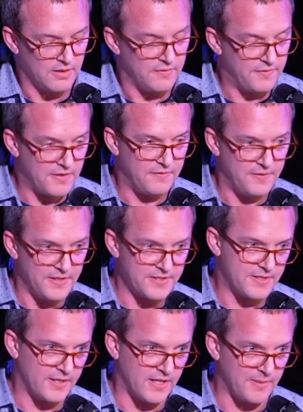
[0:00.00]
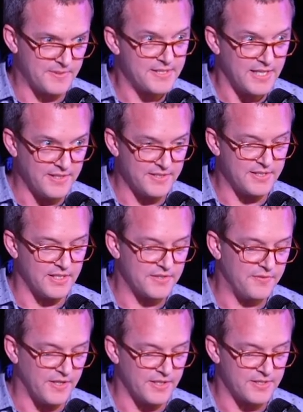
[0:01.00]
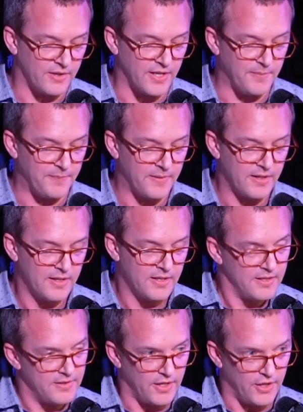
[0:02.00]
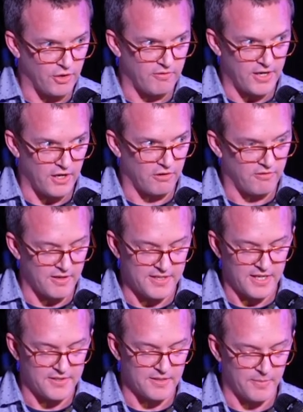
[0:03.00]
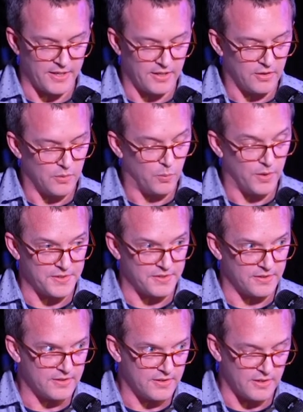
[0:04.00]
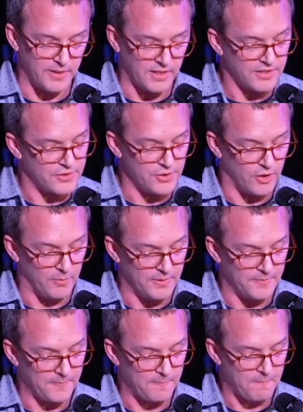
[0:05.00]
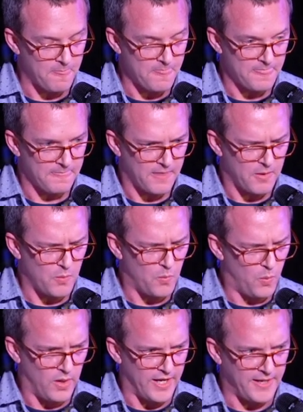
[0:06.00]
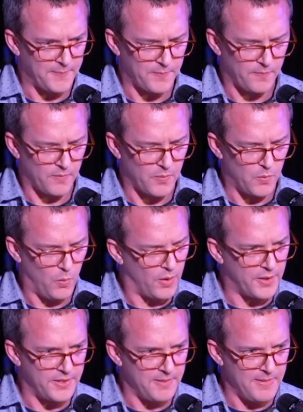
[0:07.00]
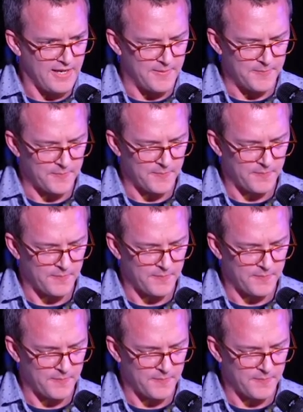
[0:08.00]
For the first time since its first time, the hungry, hungry data miner wasn't doing its job. Why? What could it be?